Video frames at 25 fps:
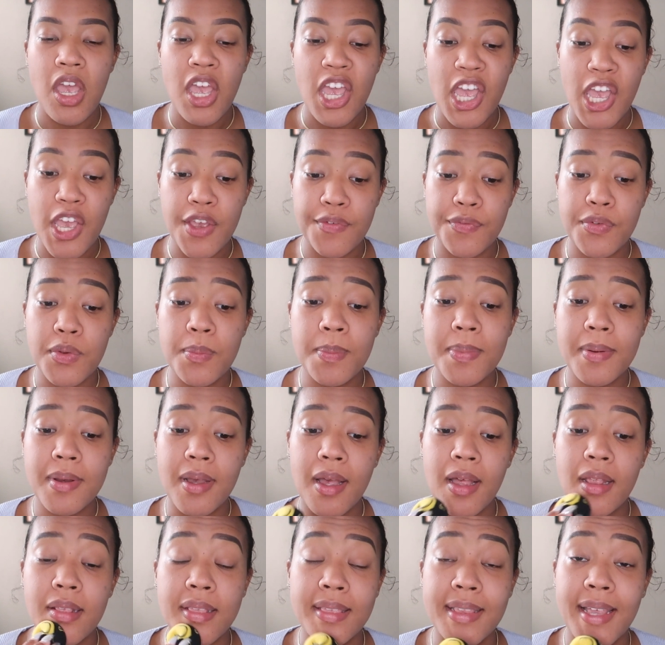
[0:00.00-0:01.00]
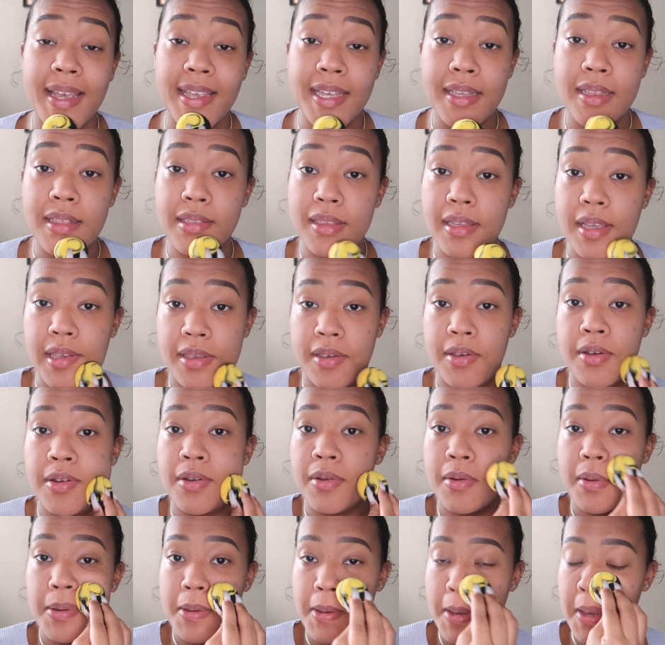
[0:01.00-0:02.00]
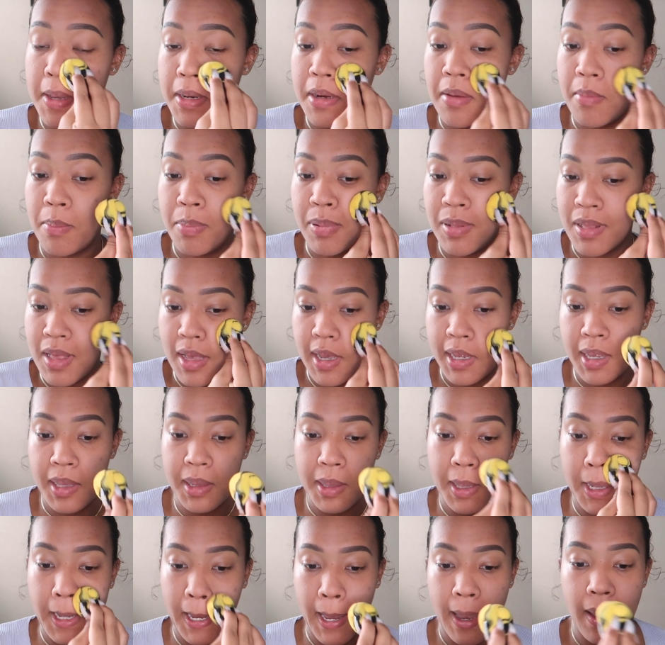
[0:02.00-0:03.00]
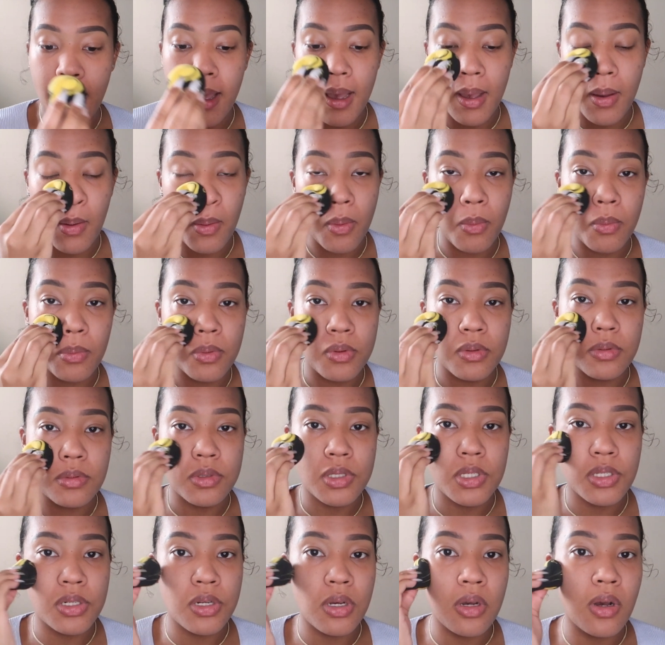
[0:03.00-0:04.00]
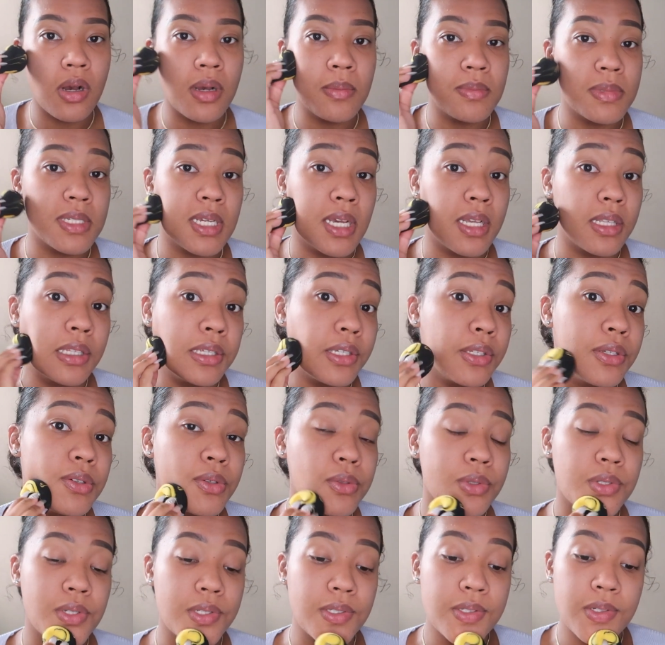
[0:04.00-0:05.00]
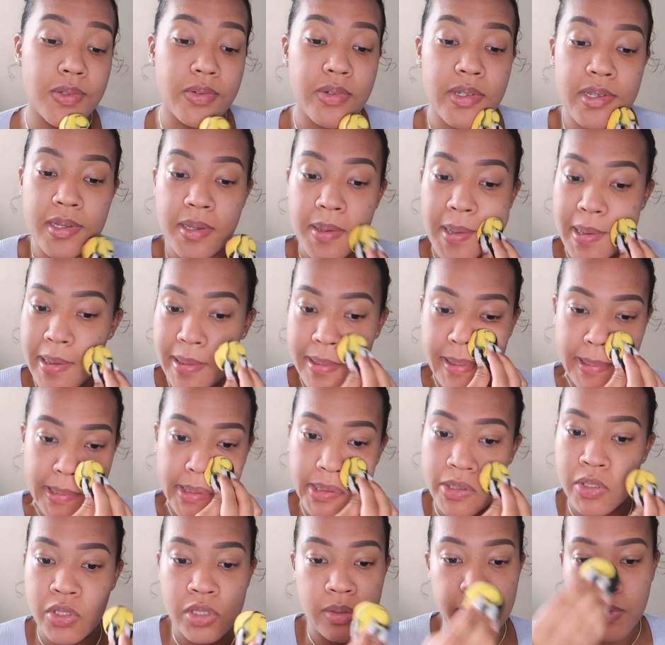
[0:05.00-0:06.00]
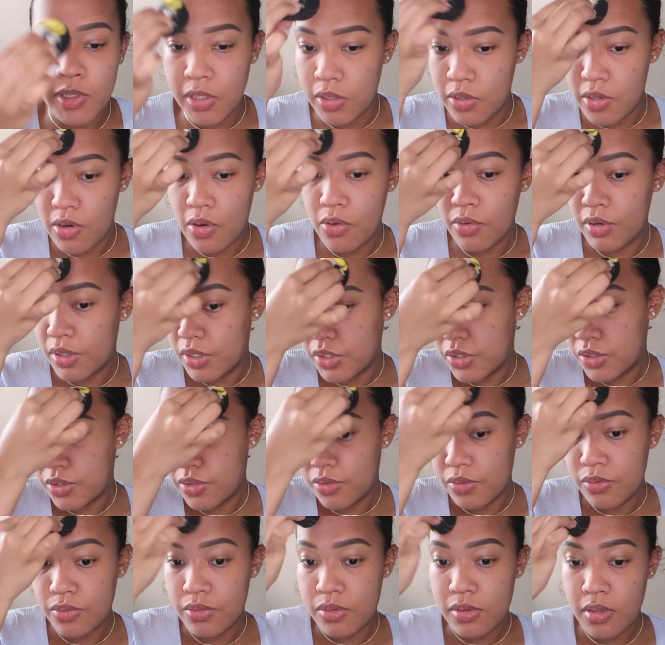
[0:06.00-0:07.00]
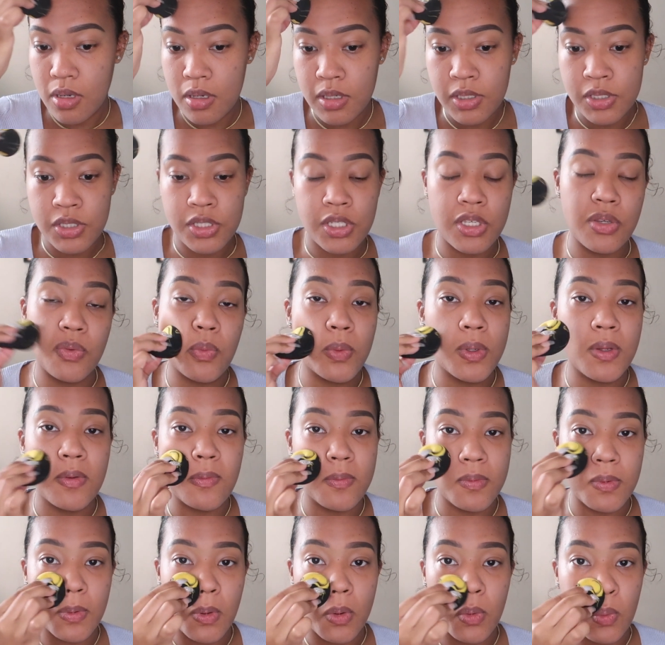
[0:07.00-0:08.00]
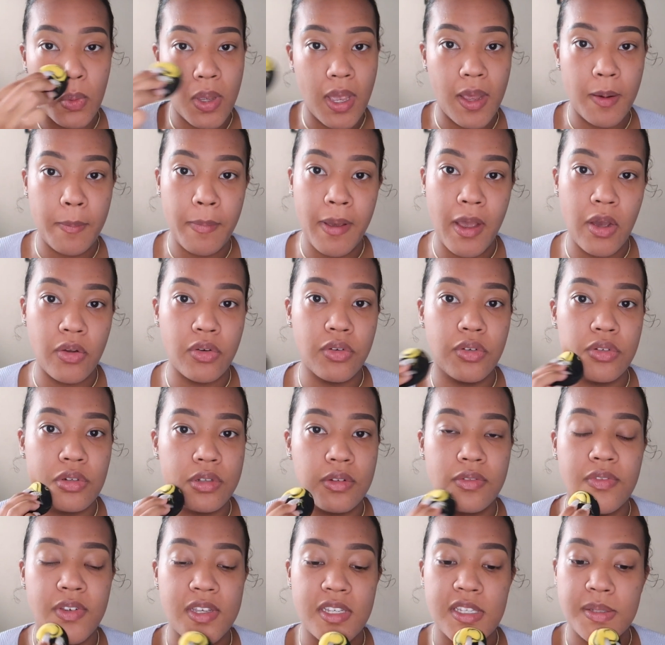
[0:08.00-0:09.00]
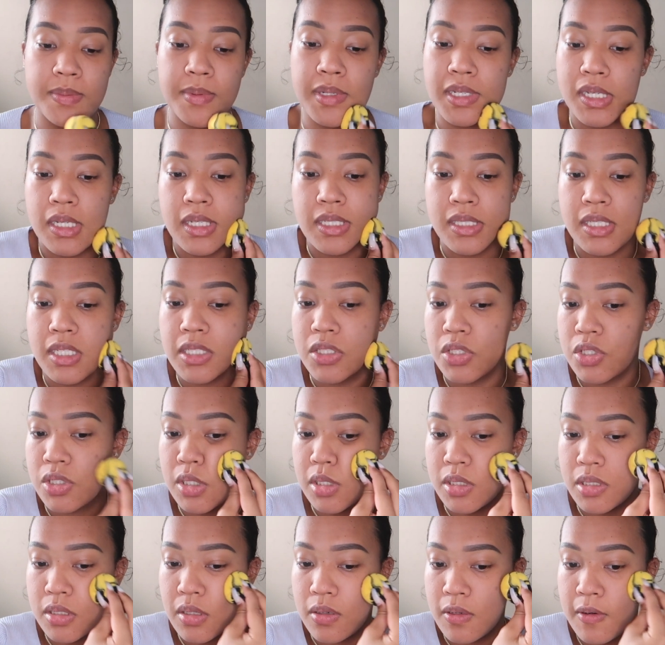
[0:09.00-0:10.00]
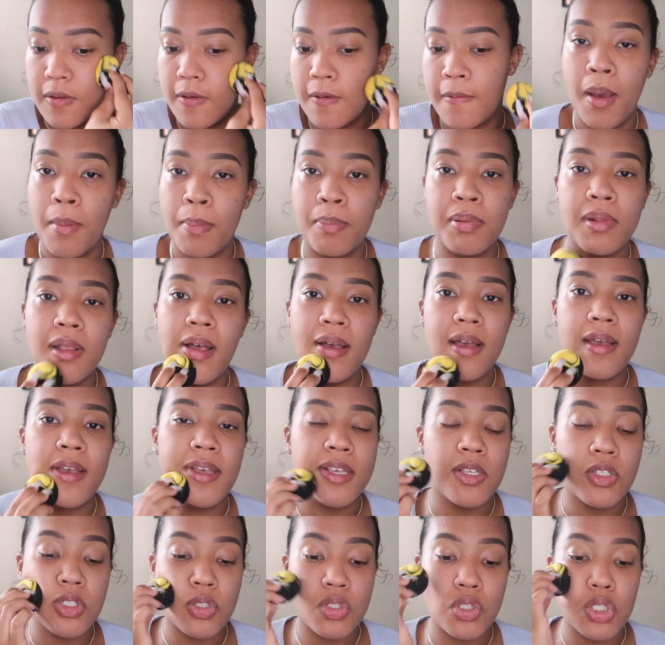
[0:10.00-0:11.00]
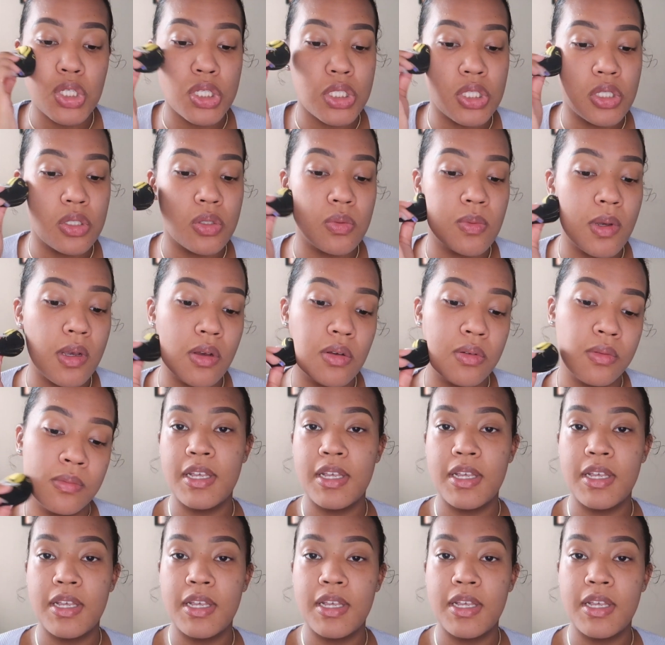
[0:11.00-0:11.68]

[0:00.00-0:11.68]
If you put a light layer and apply it like how, you know, I'm telling you to do it, there should be no issues. Honestly, you wouldn't even know you had powder on your face because it's just gonna apply just as well.